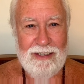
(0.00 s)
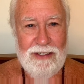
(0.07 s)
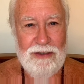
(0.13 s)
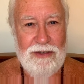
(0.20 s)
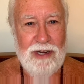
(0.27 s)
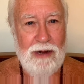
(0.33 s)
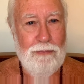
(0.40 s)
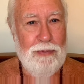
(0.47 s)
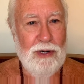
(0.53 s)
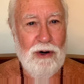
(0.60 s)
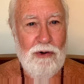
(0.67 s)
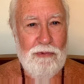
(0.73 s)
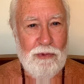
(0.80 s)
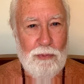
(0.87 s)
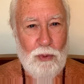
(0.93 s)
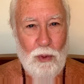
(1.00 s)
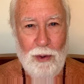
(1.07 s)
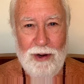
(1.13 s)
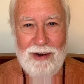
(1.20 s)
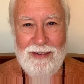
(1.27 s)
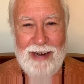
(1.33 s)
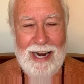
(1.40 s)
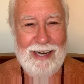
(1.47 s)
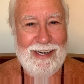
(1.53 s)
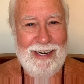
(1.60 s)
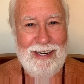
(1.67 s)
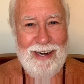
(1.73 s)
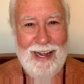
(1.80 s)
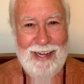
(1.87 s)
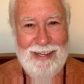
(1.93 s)
you dump it overboard,
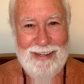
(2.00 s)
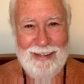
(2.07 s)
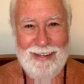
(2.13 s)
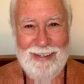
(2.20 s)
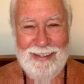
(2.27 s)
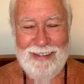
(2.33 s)
neti neti.